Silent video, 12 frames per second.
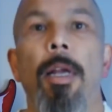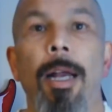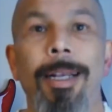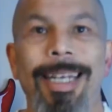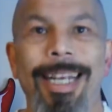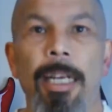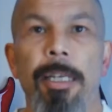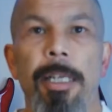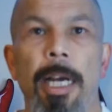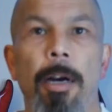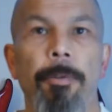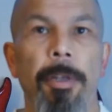a clean
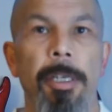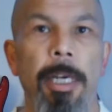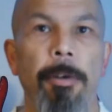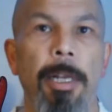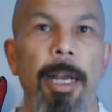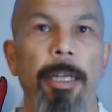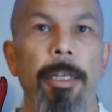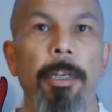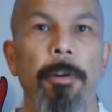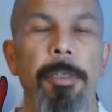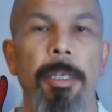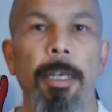sound that sounds like an
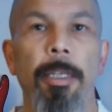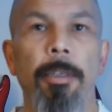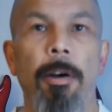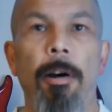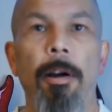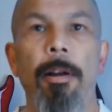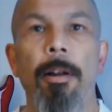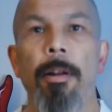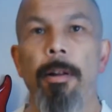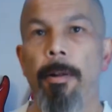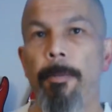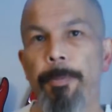acoustic guitar.
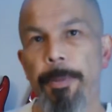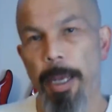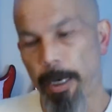I